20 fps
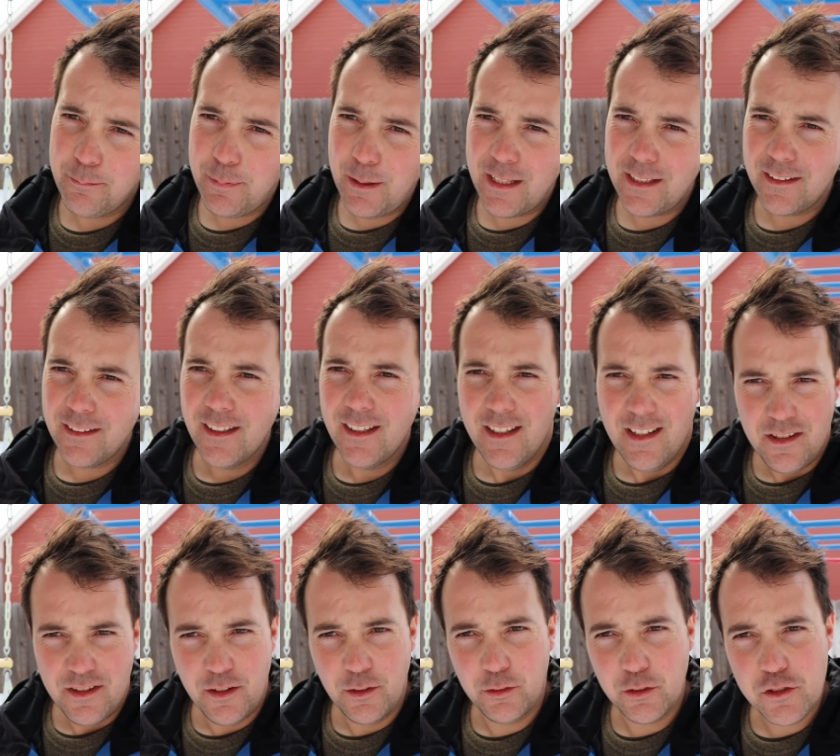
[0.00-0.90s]
But
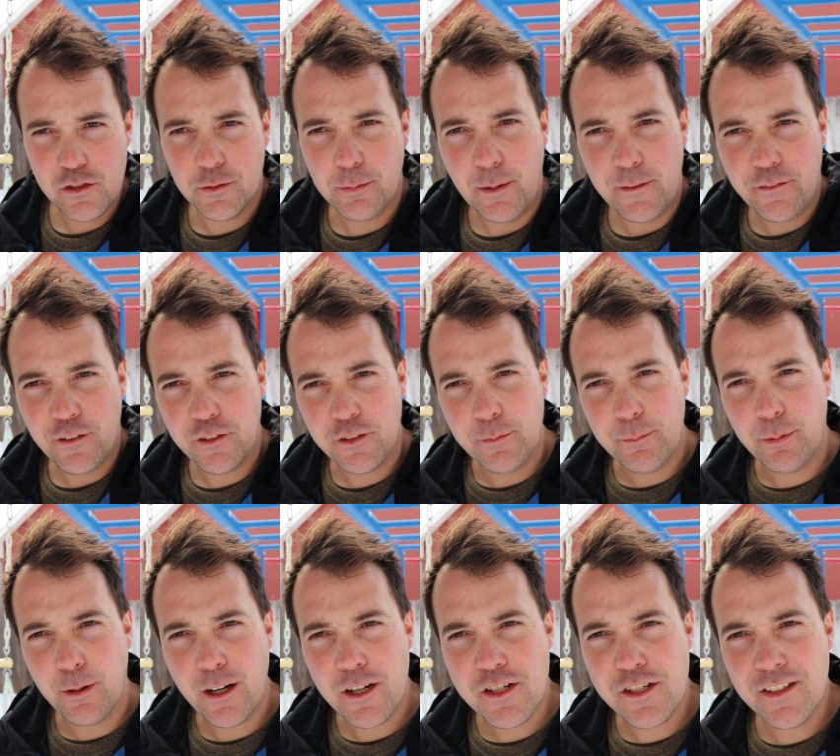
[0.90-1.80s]
those are just my first
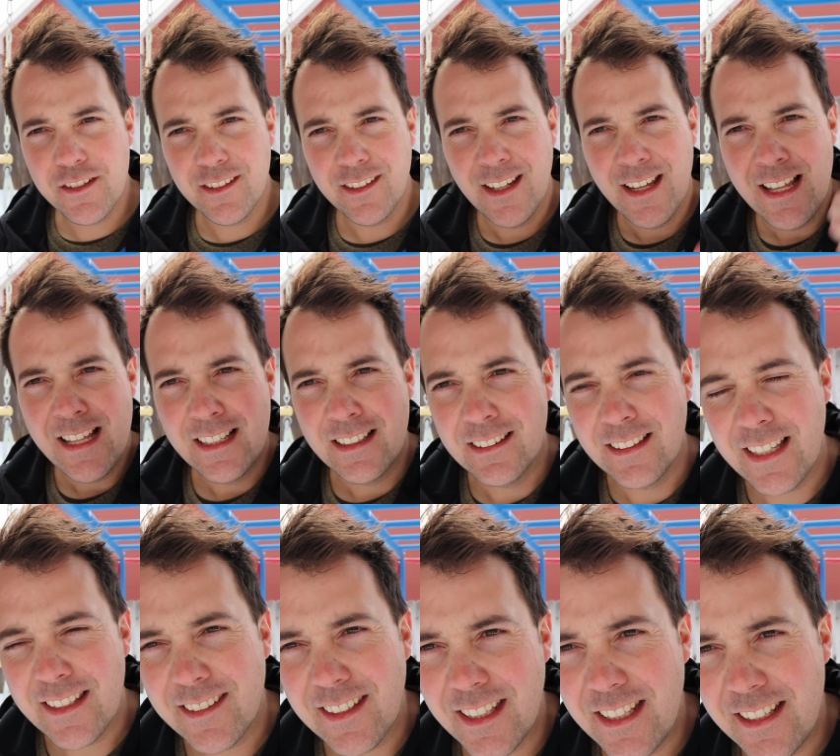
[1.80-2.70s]
impressions.
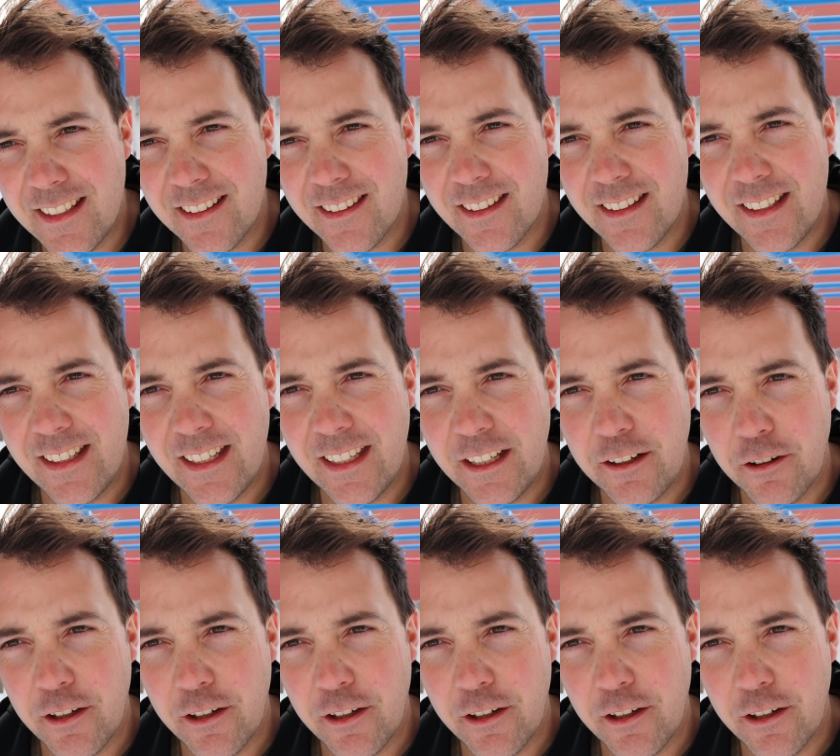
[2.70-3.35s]
Let's get into the nitty